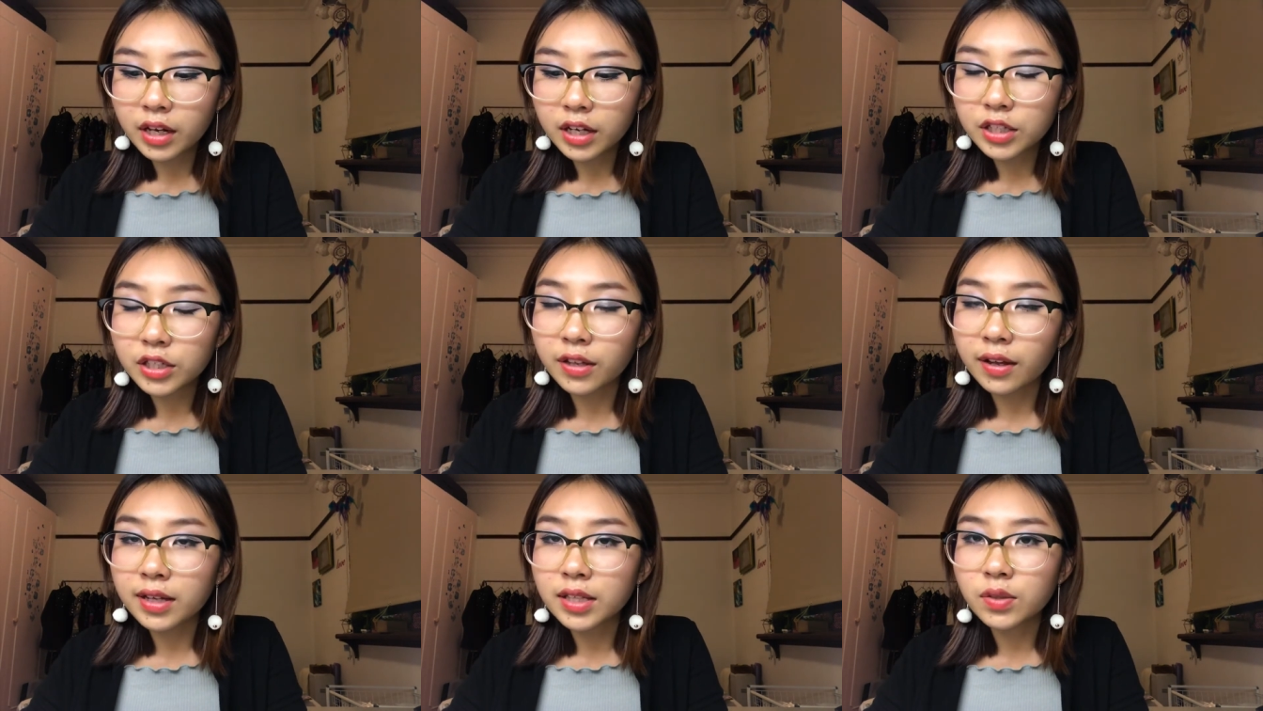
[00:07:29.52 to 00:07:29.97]

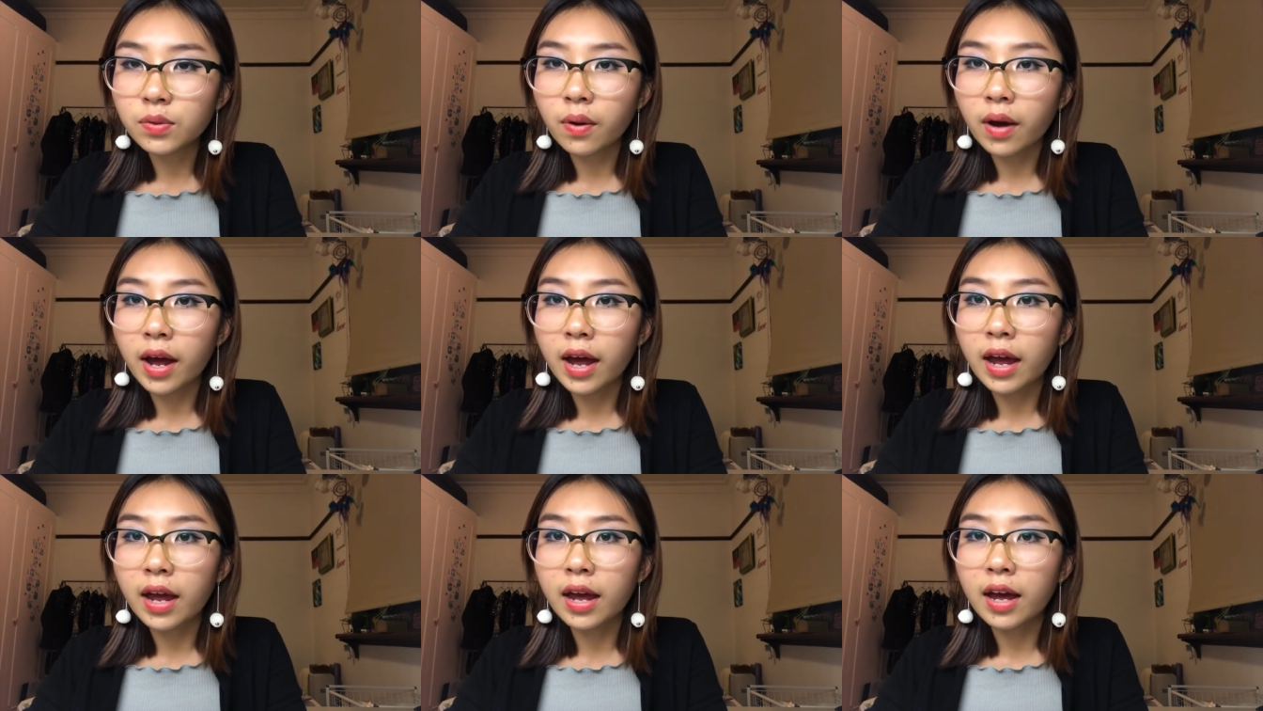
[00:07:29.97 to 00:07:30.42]
So that's
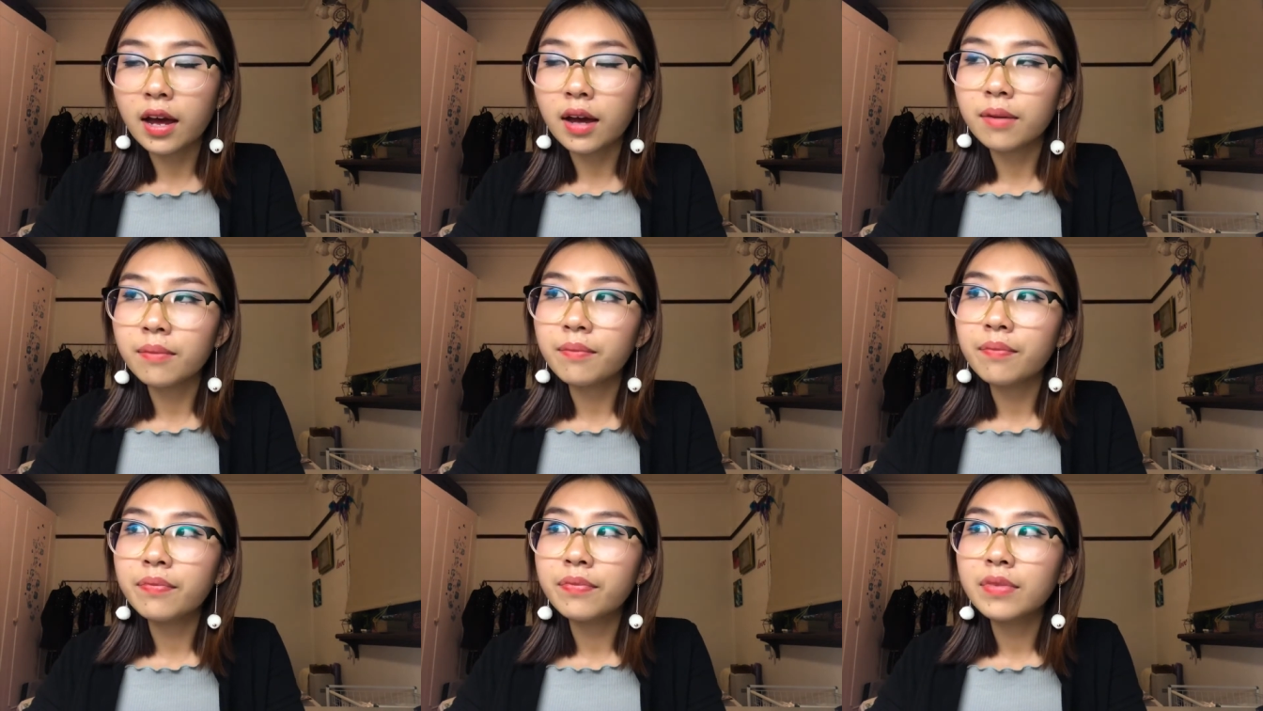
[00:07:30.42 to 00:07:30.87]
why
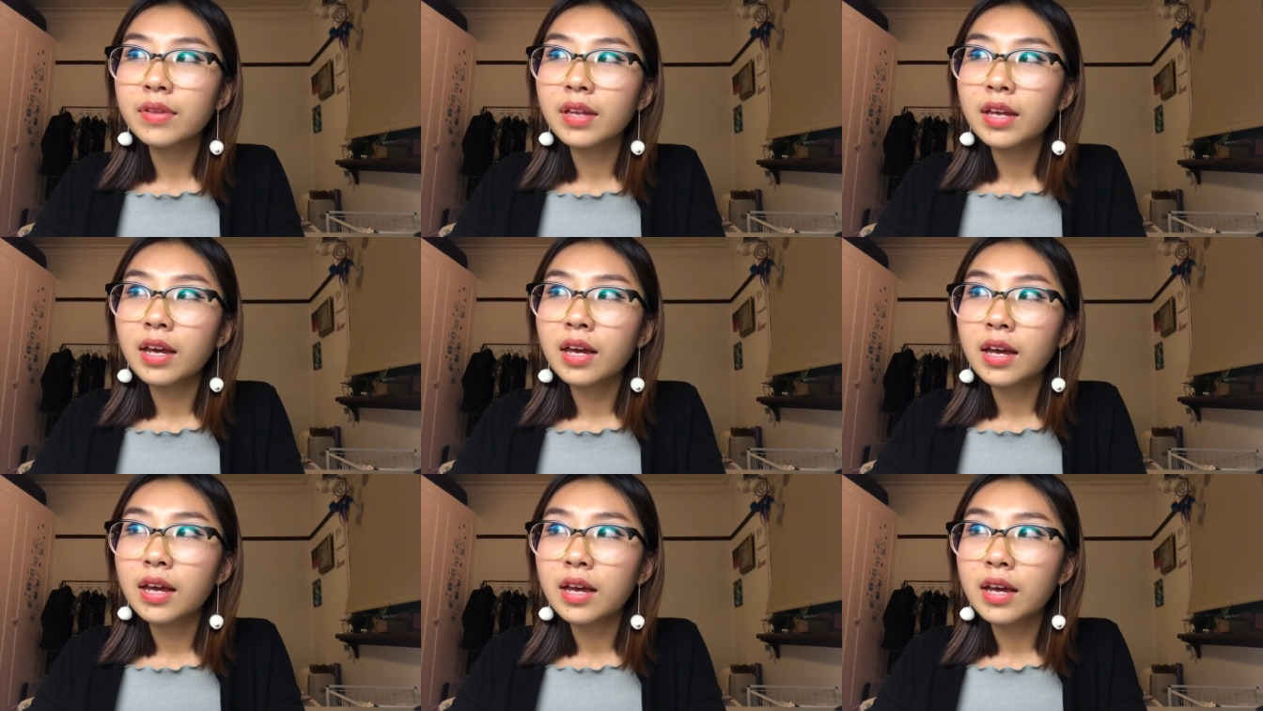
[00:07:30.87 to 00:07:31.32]
um,
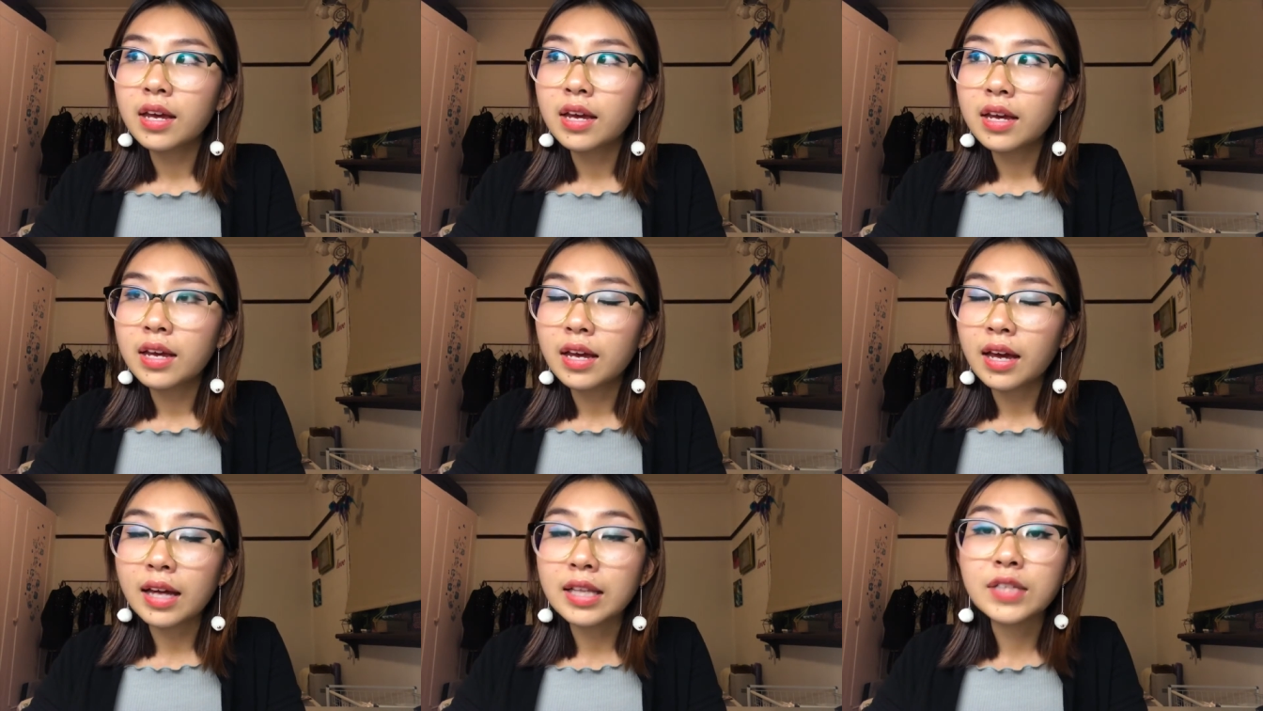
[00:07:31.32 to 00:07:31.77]

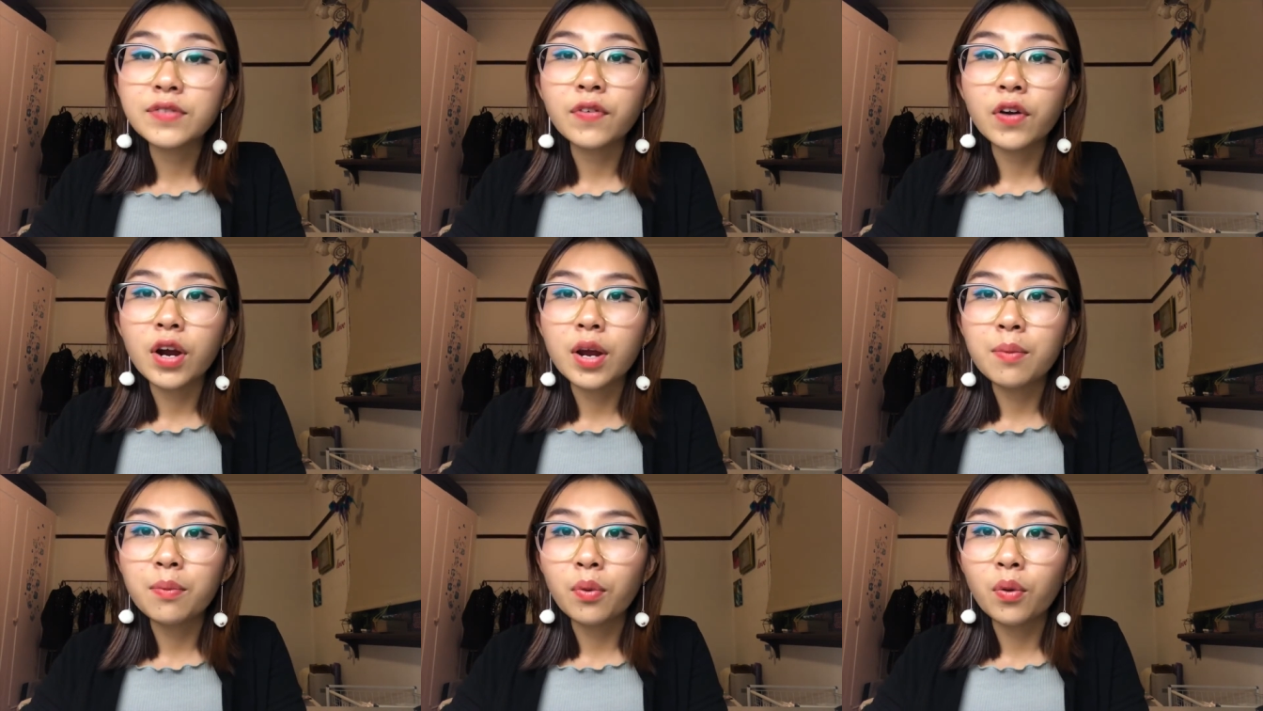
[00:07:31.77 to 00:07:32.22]
it's
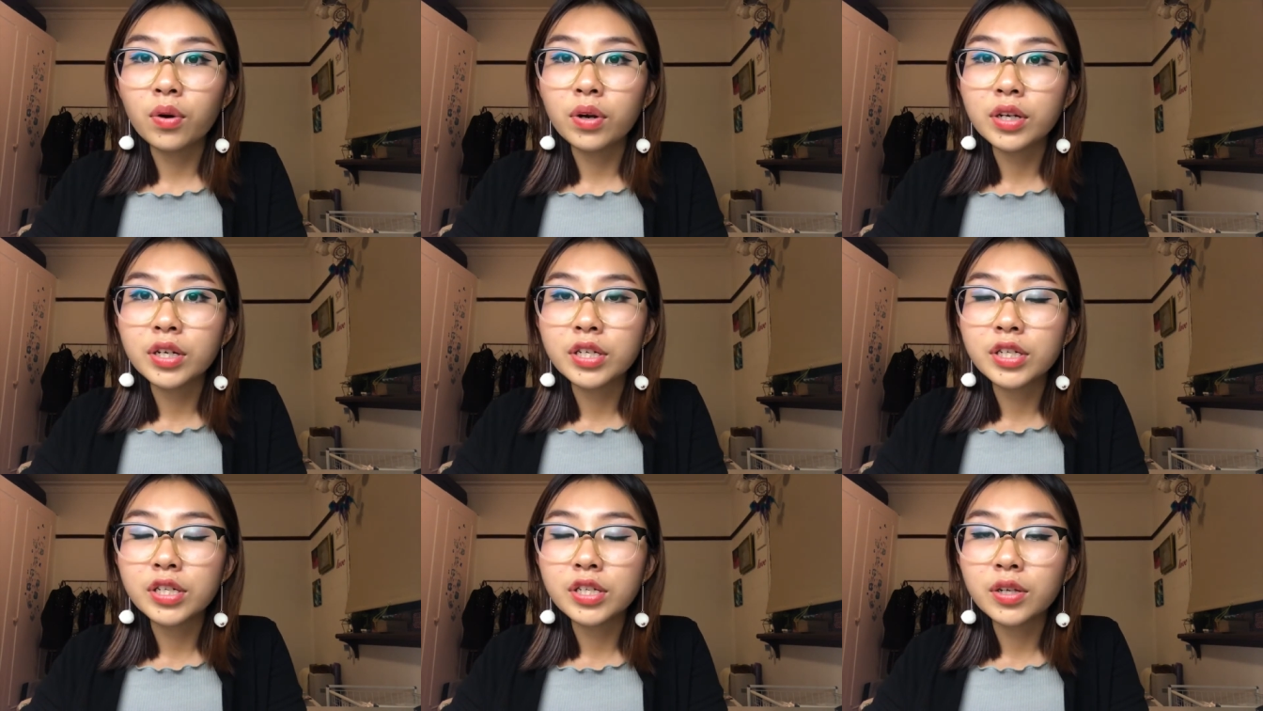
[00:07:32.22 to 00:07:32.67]
very
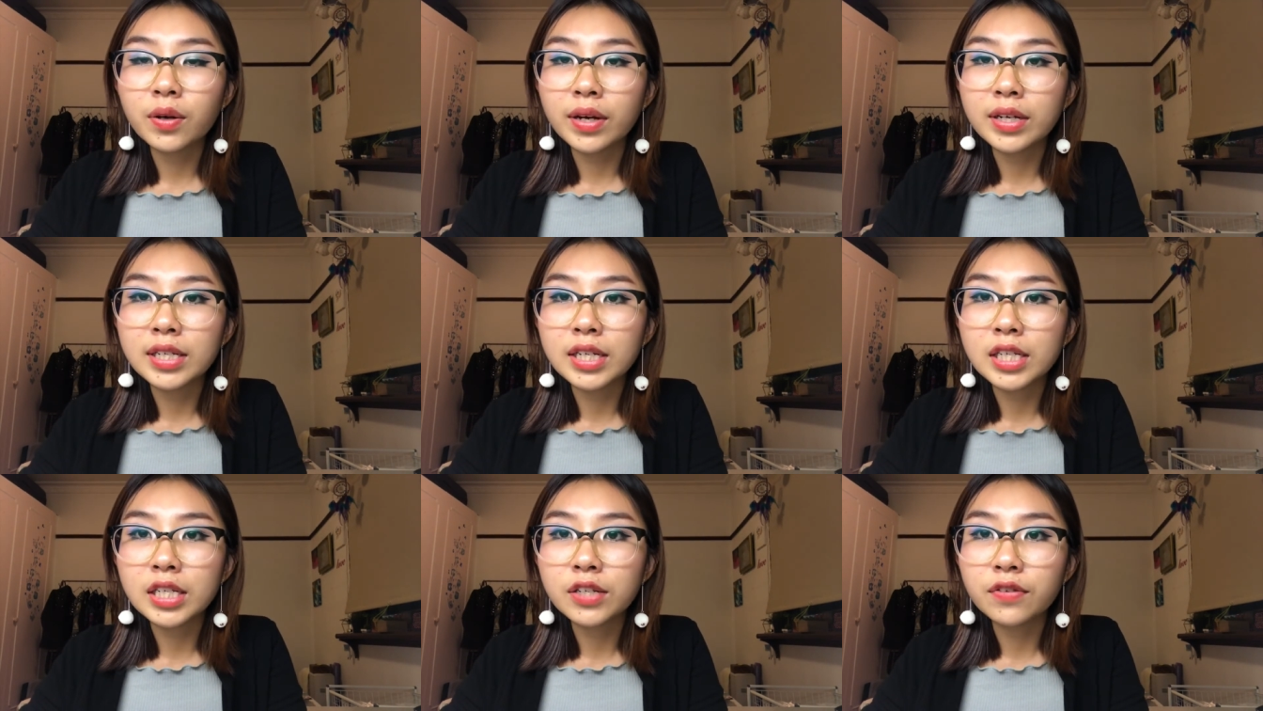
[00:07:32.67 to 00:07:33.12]
important to
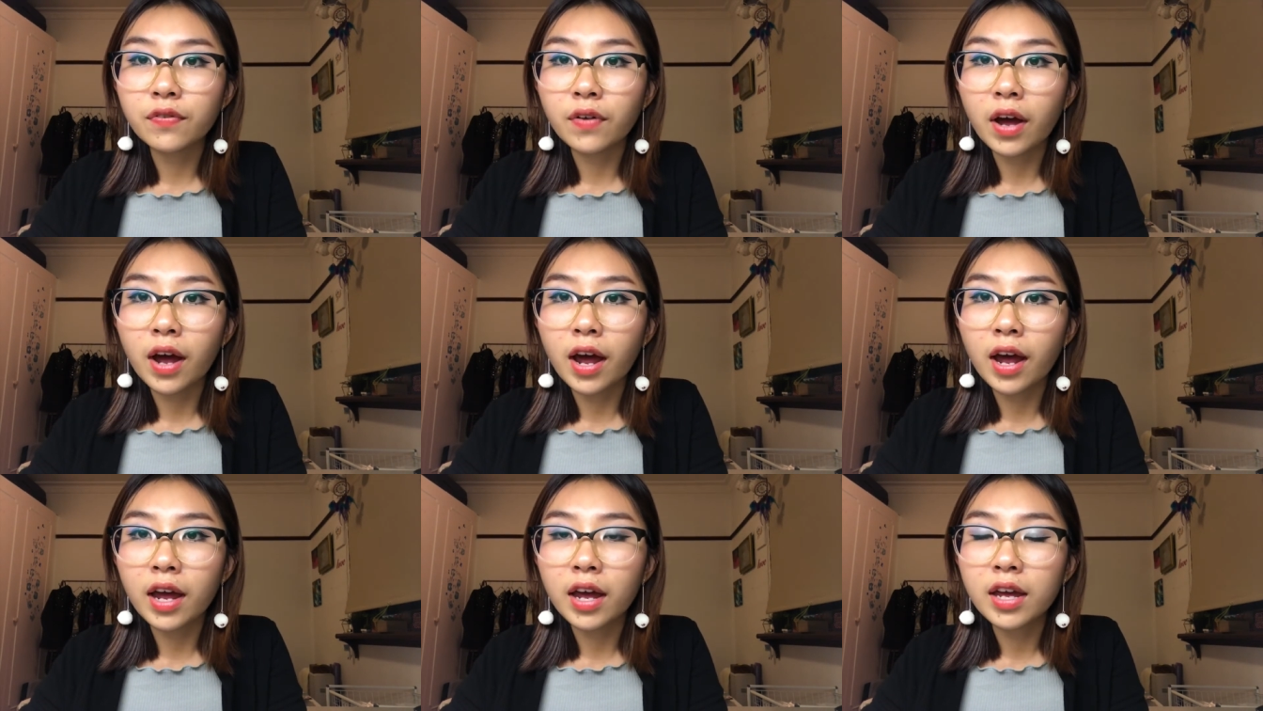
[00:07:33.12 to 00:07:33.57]

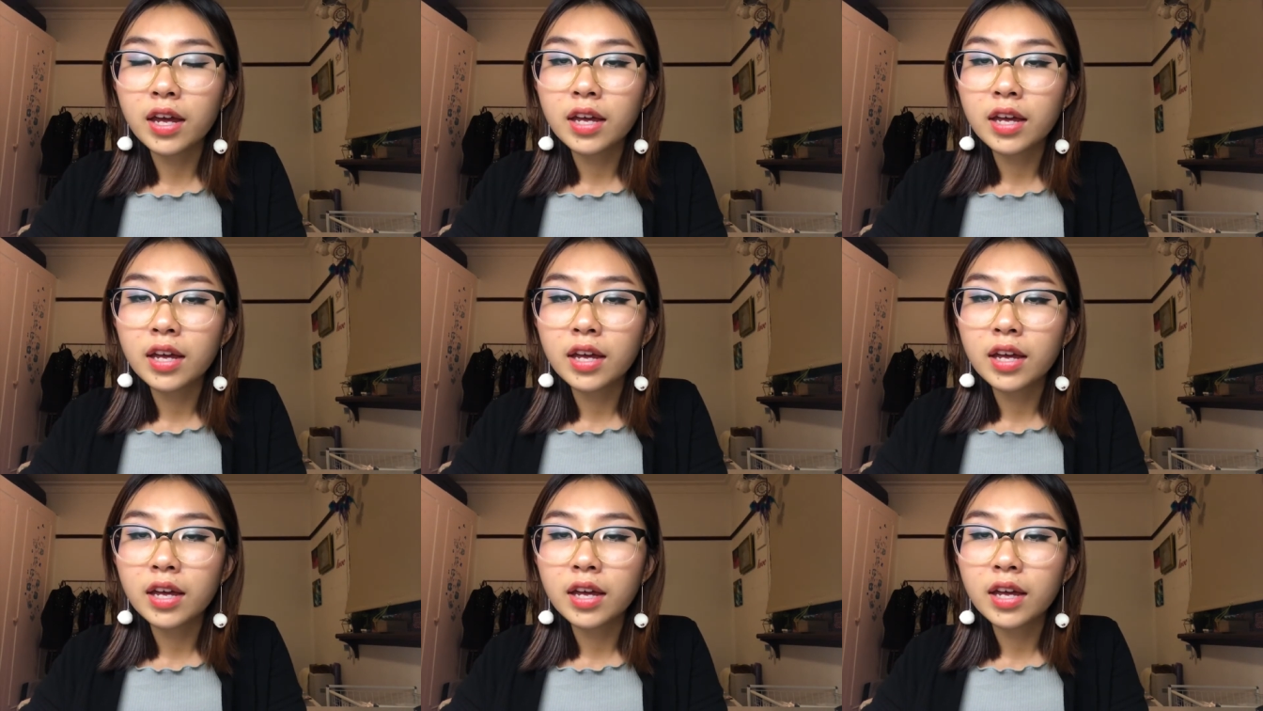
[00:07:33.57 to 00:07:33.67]
identify